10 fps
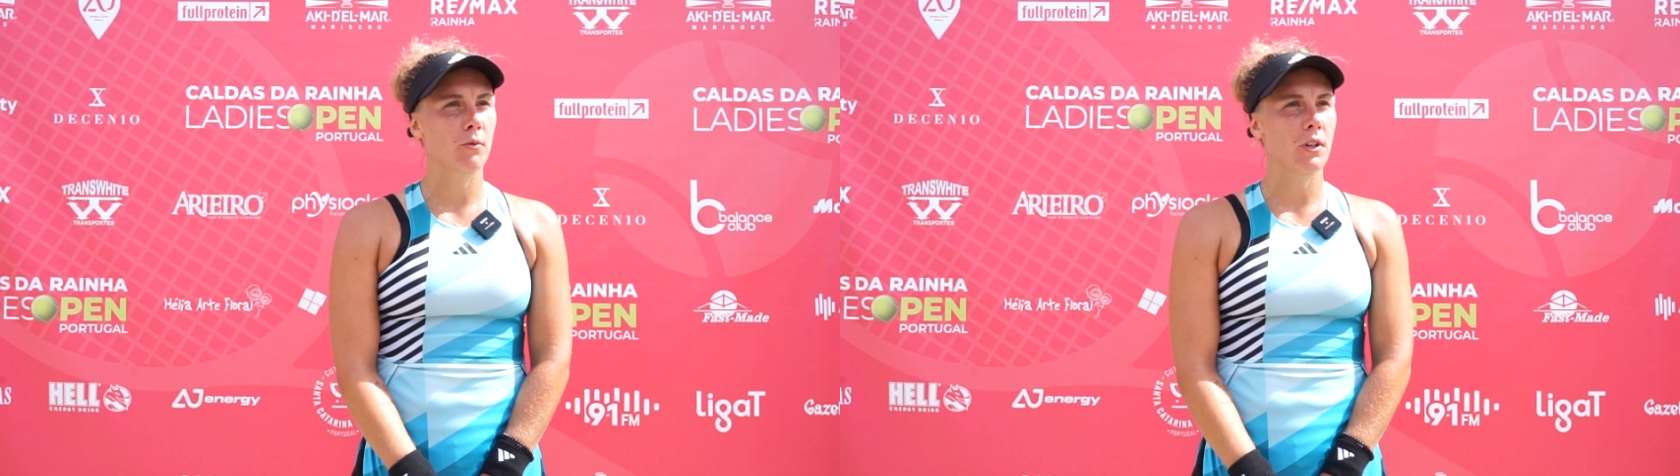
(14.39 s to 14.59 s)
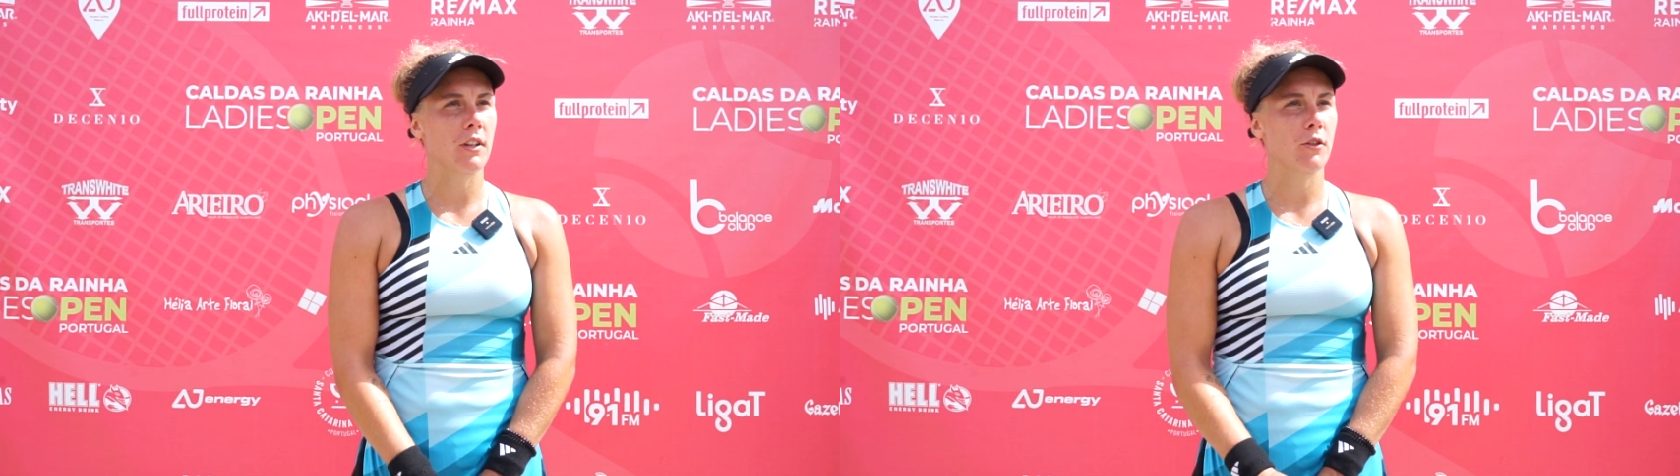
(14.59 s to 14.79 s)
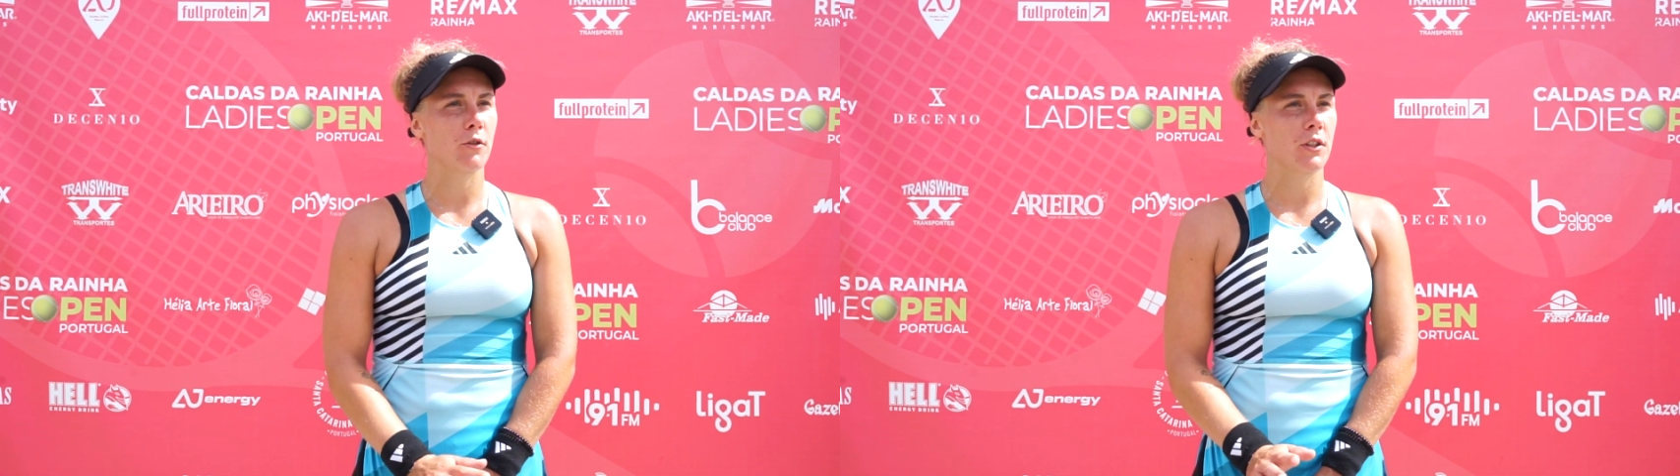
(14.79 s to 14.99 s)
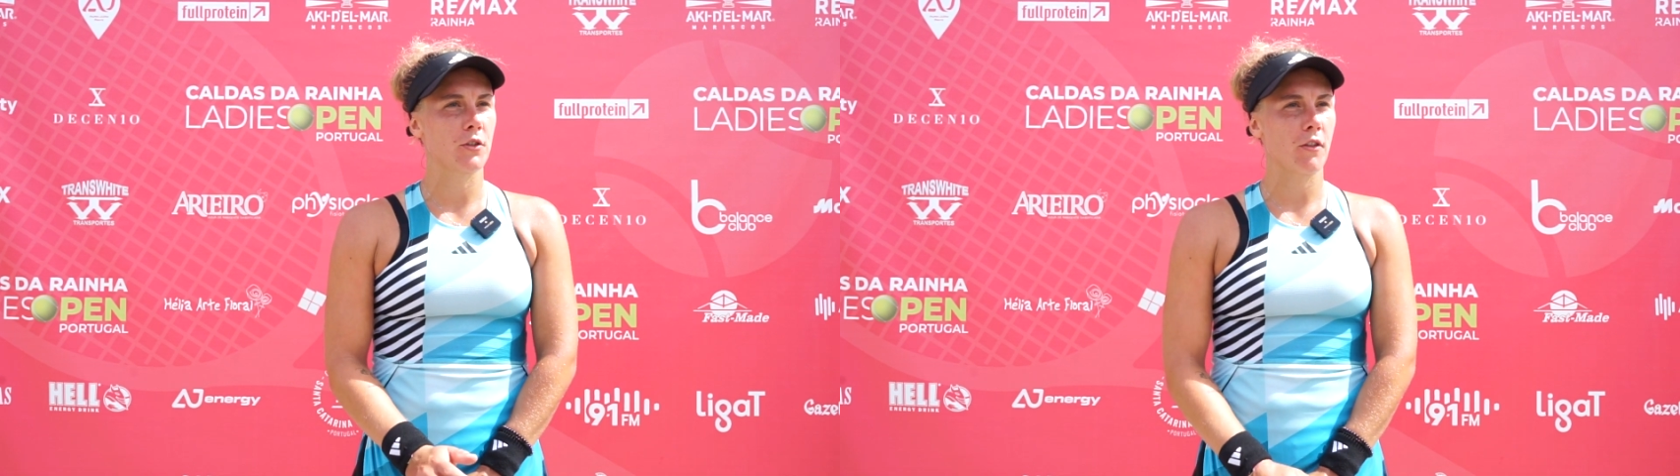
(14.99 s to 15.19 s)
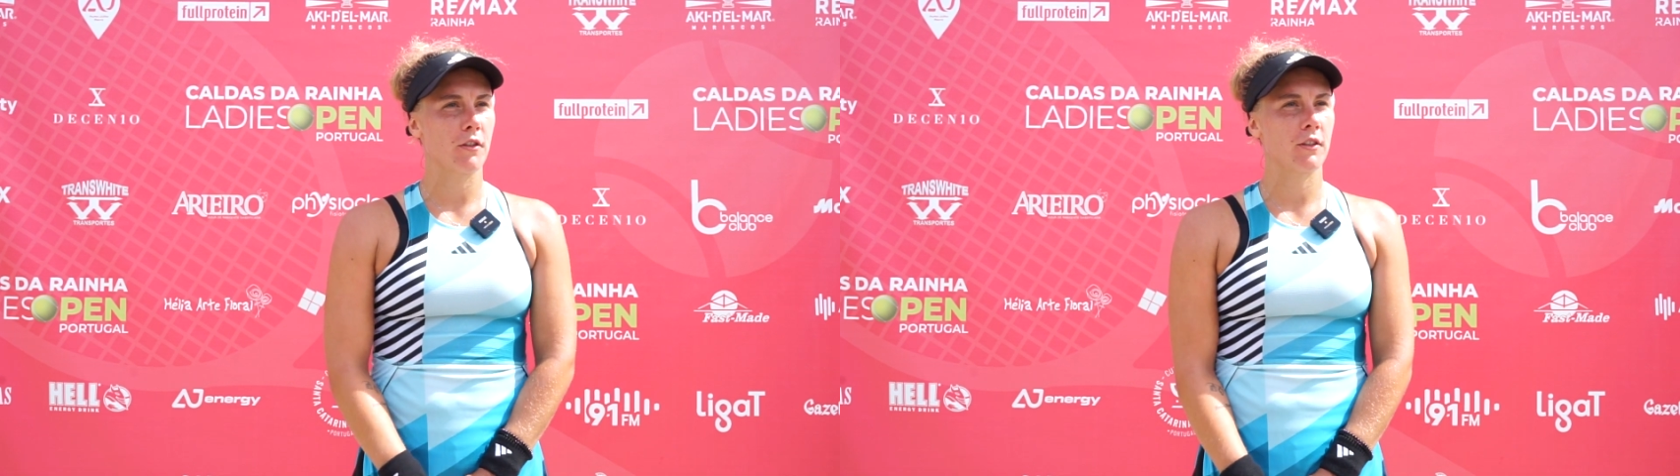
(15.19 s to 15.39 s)
we know
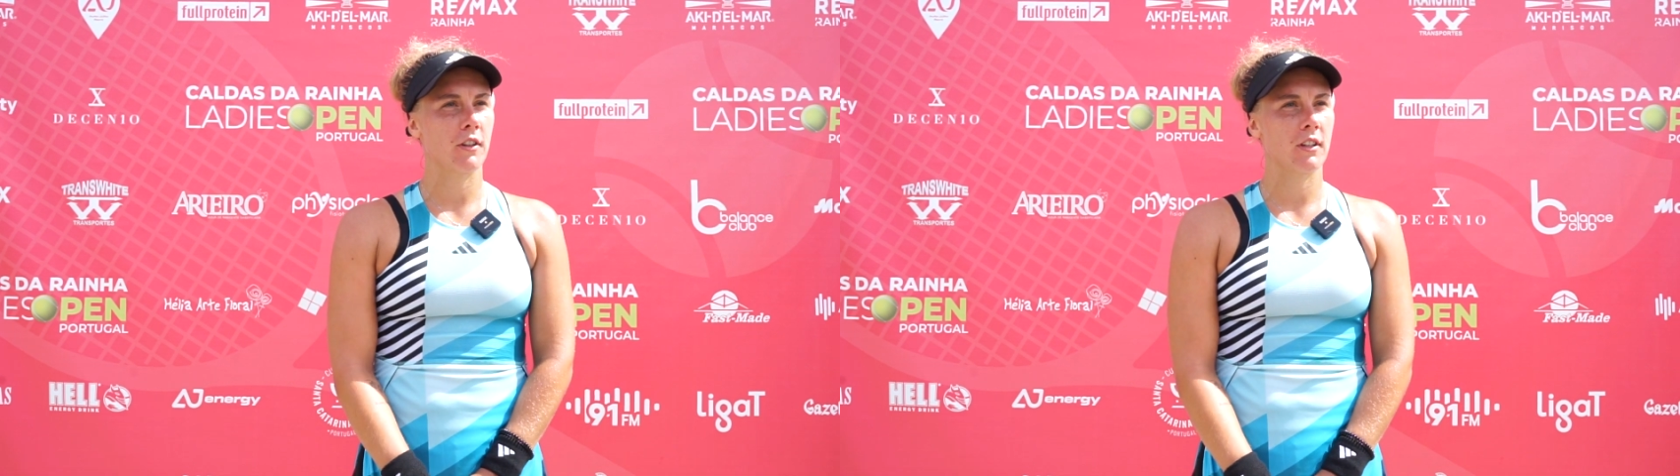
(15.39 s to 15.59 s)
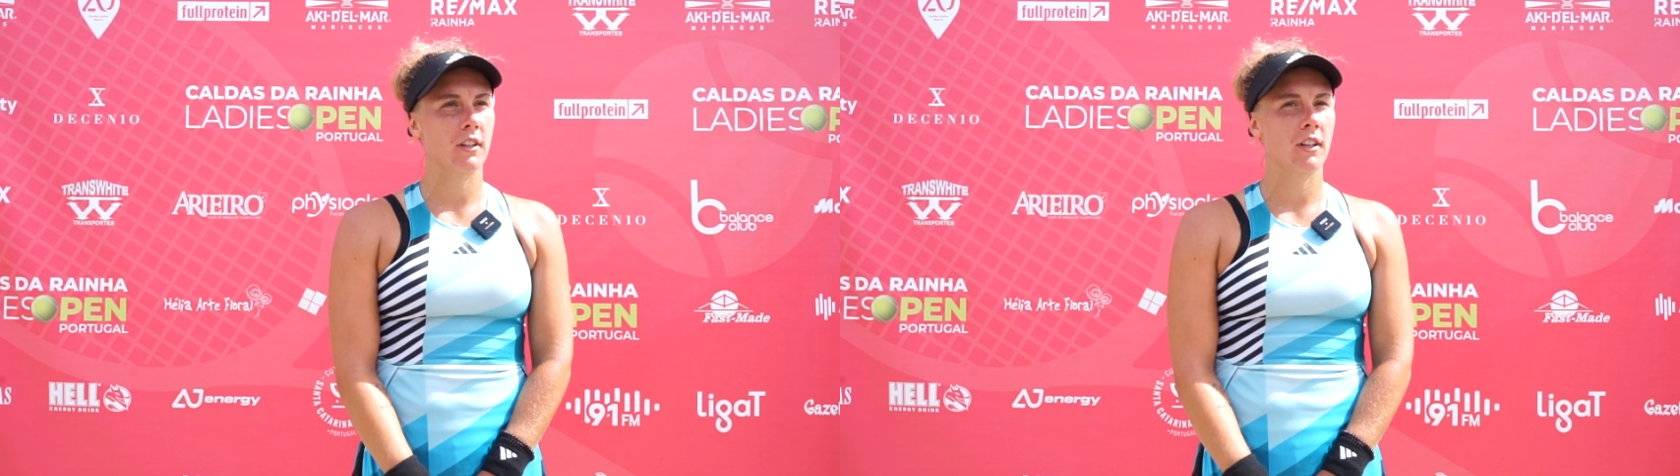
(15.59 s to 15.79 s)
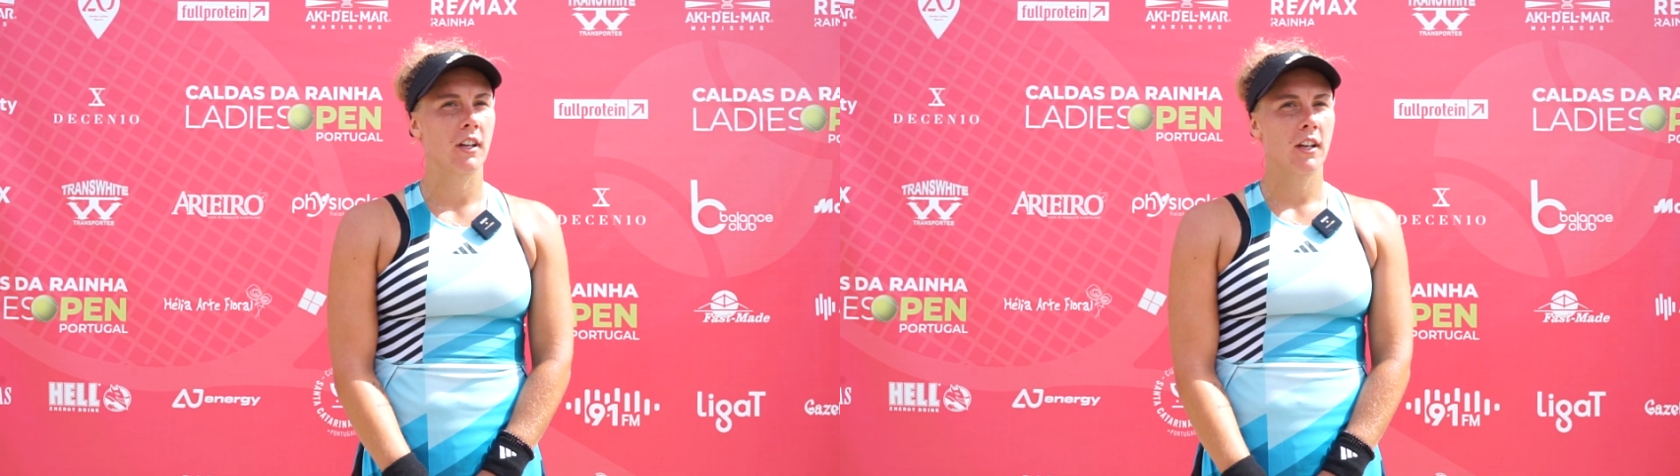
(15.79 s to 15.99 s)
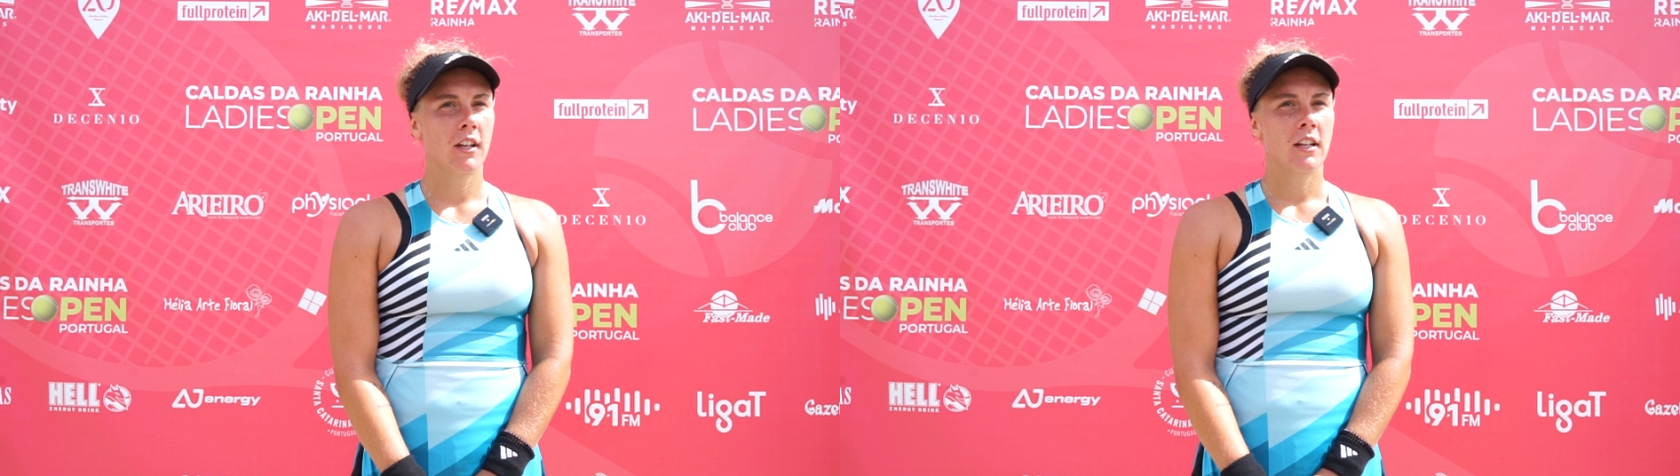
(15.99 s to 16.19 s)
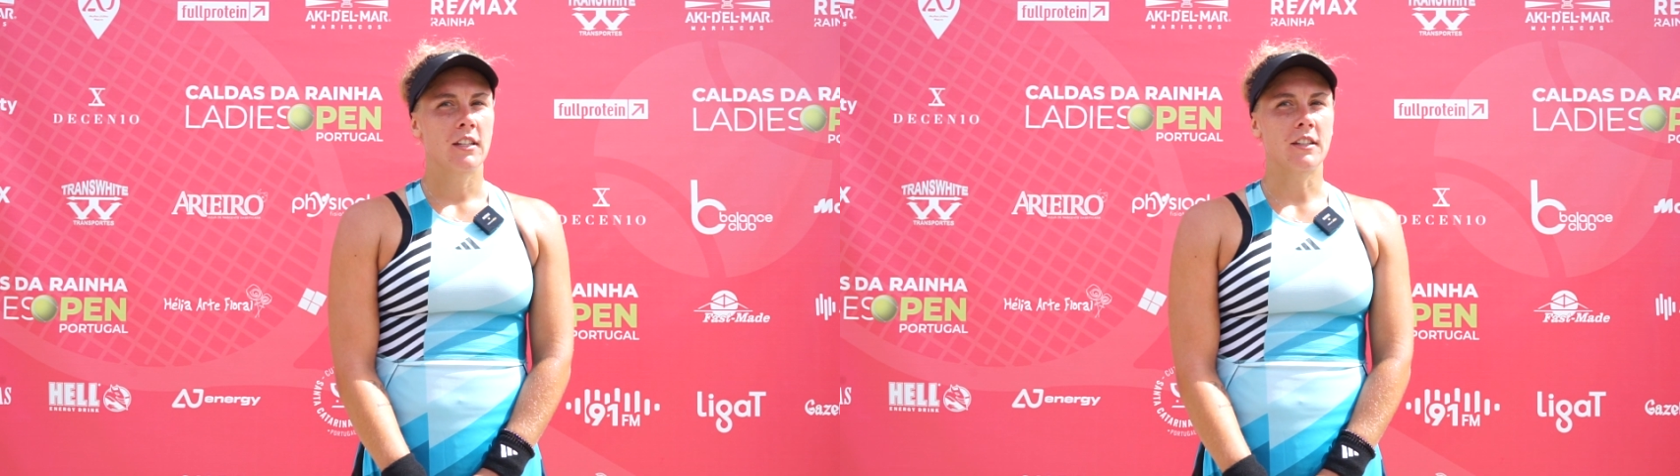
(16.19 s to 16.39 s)
each other
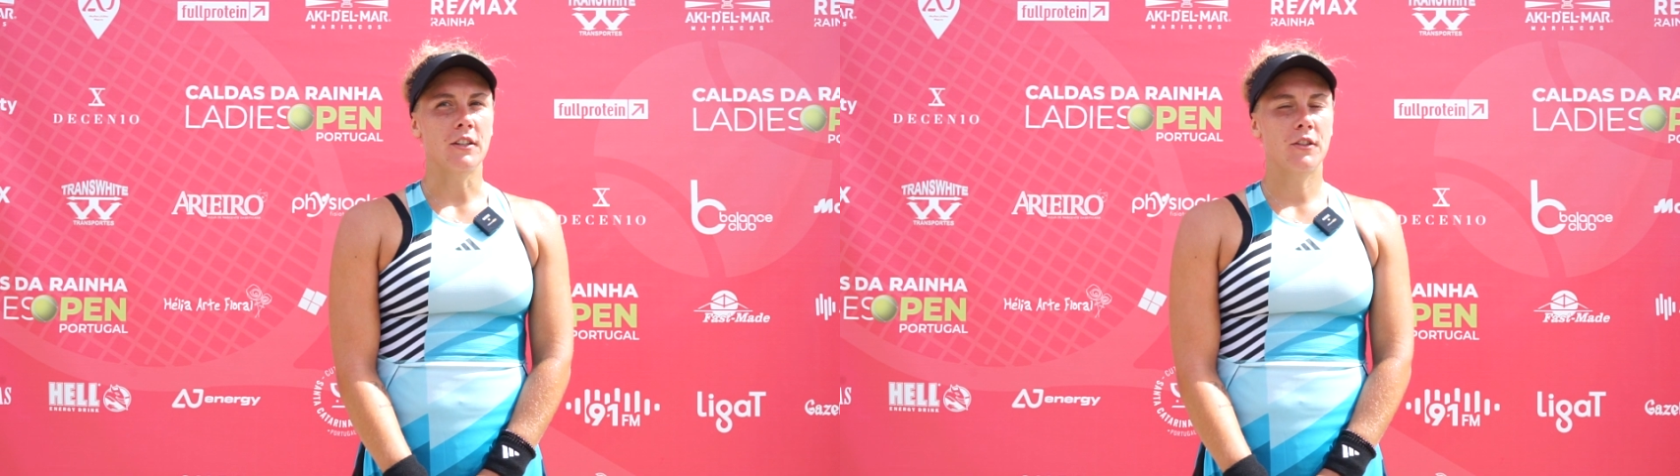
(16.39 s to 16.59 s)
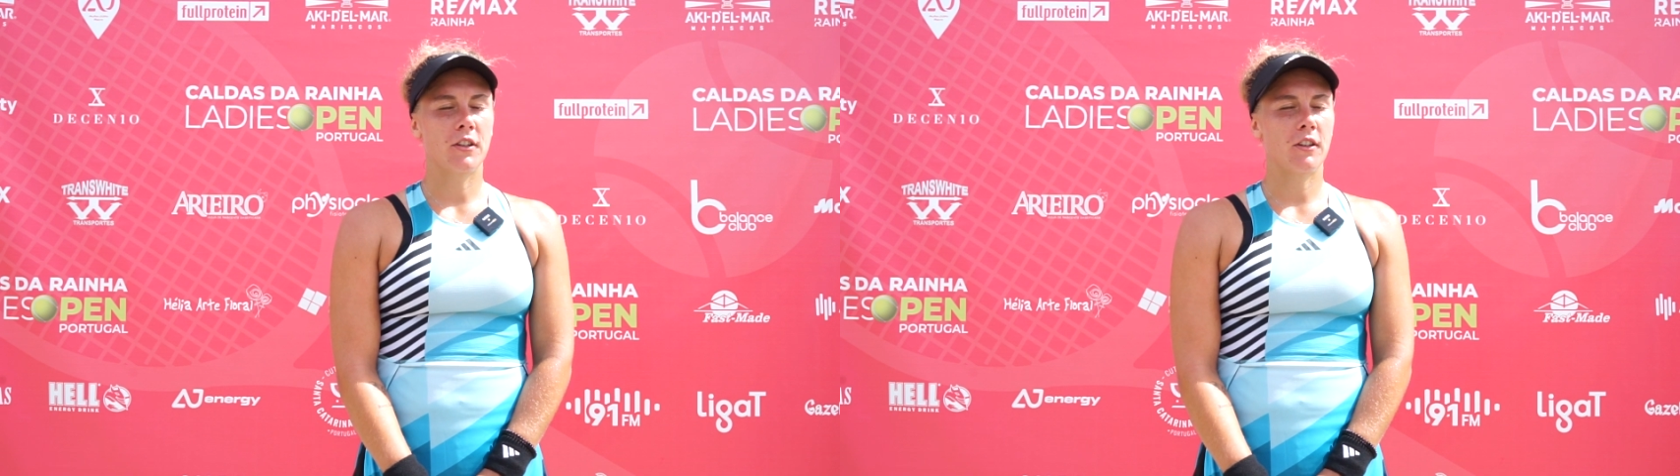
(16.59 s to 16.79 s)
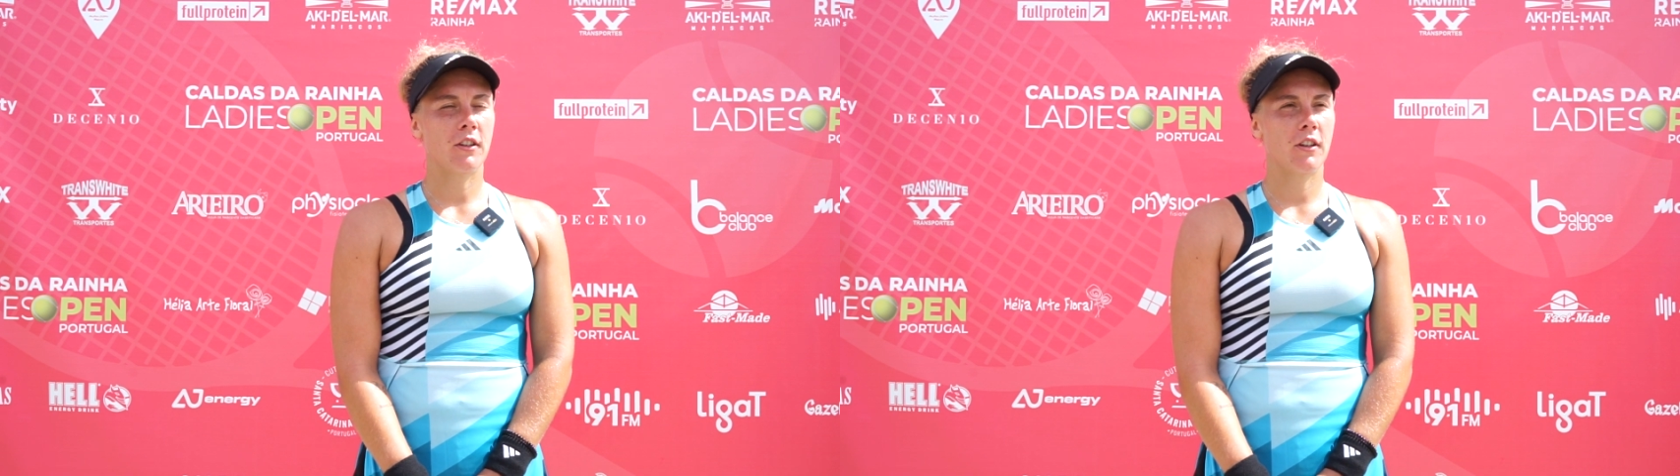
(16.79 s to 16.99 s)
since